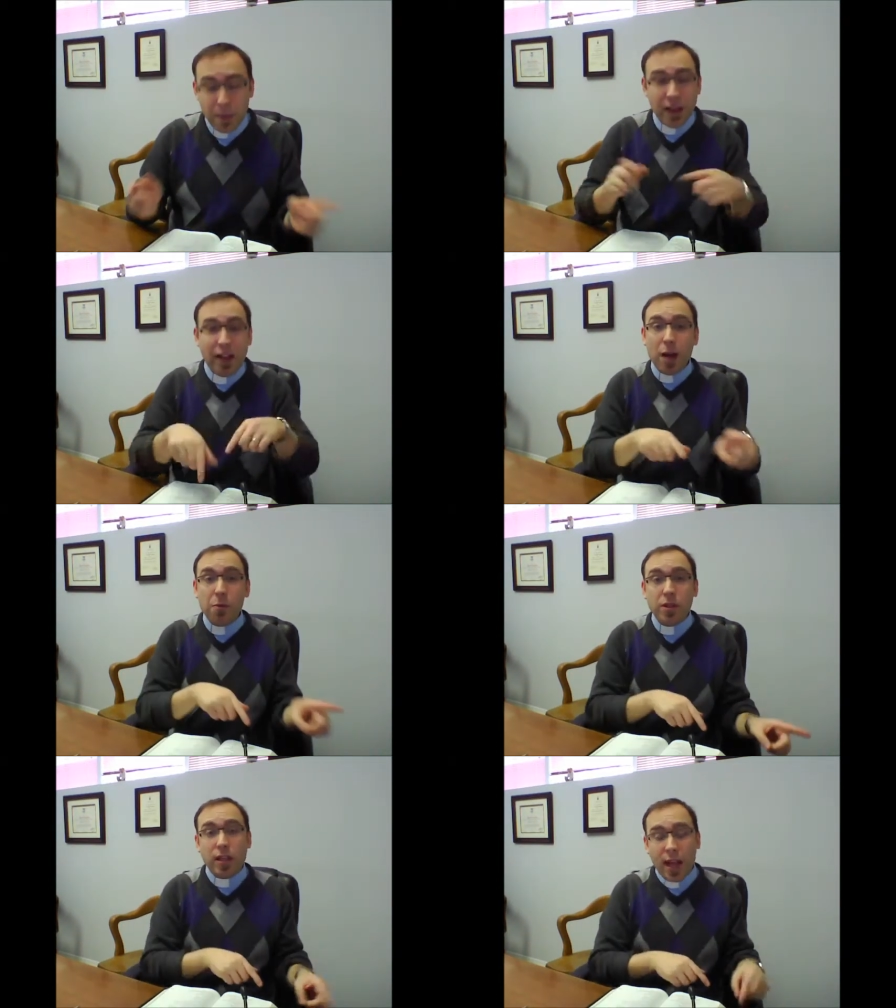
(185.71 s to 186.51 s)
But they
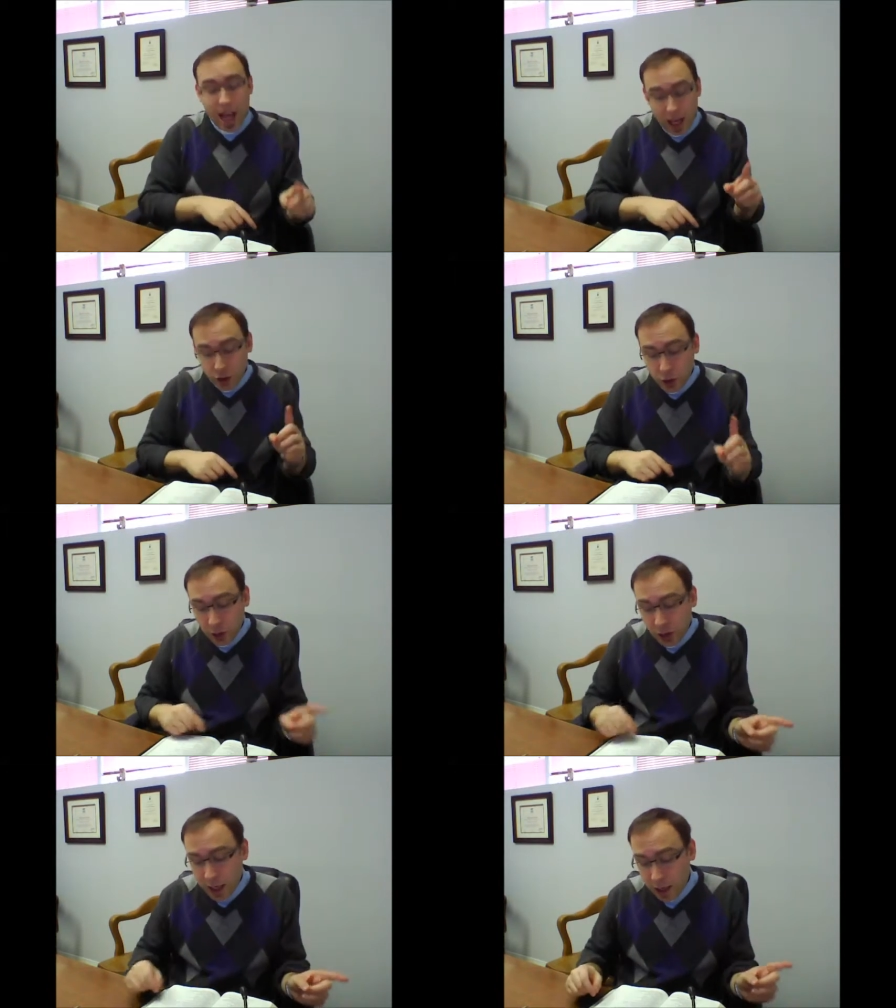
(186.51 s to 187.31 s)
will say, As
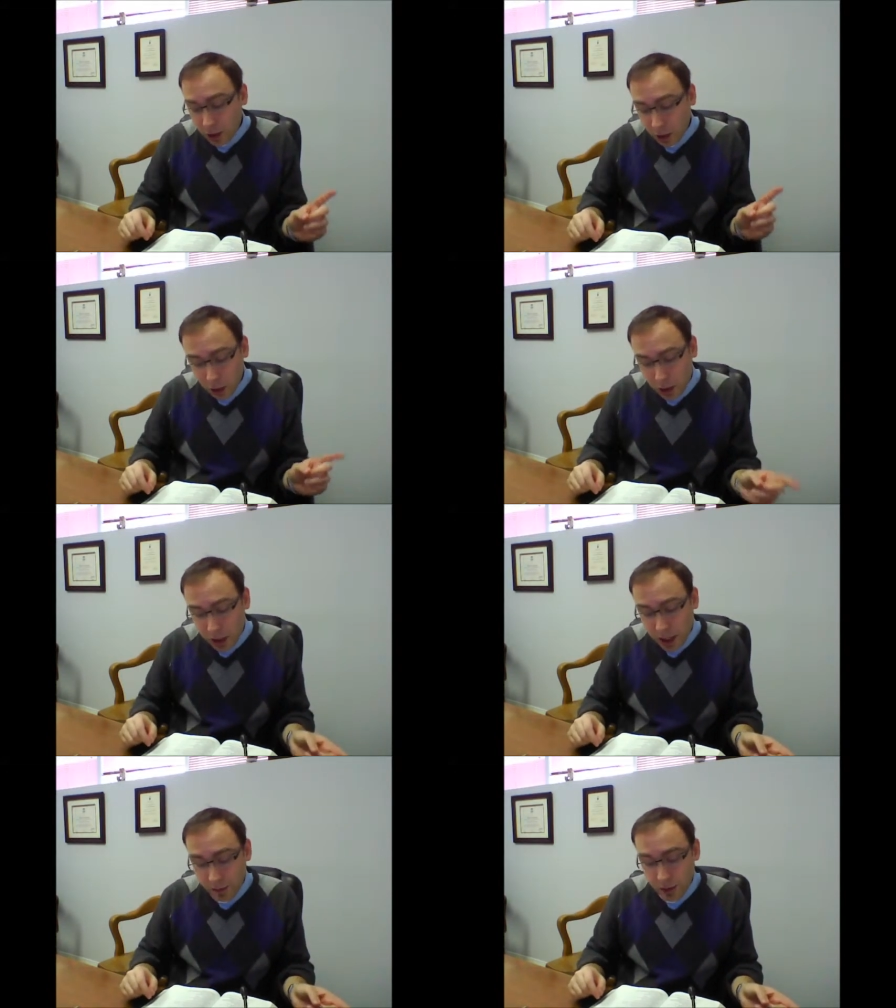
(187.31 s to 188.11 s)
surely as the
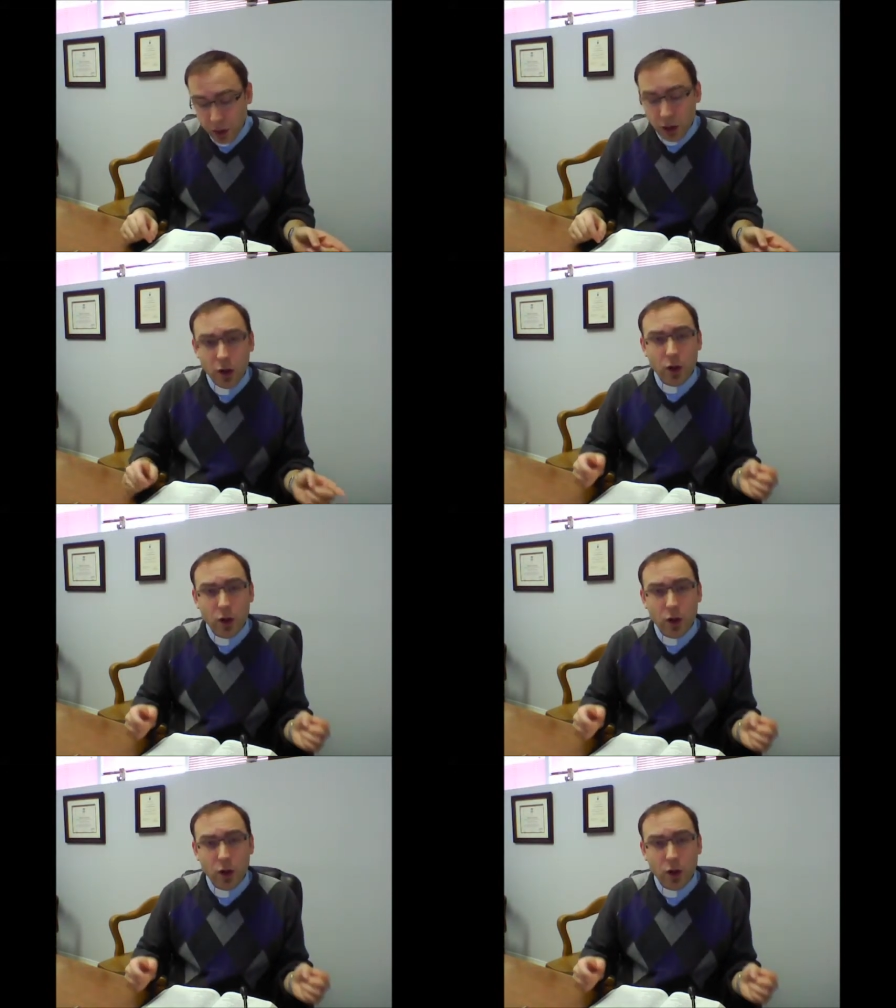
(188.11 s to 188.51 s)
Lord lives,